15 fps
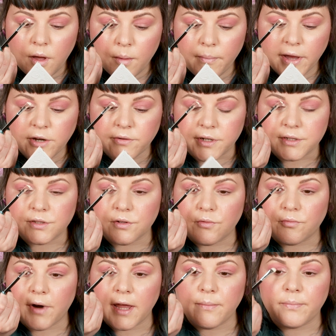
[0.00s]
my crease, so
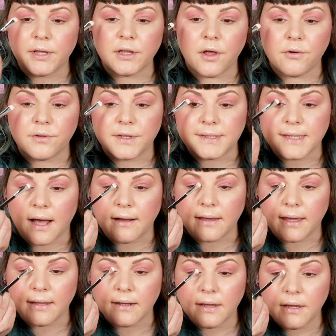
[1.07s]
right below the
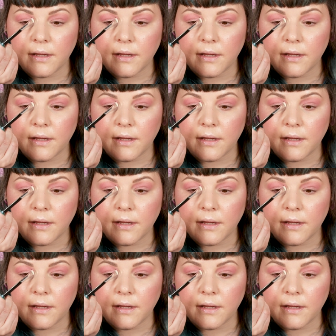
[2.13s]
socket.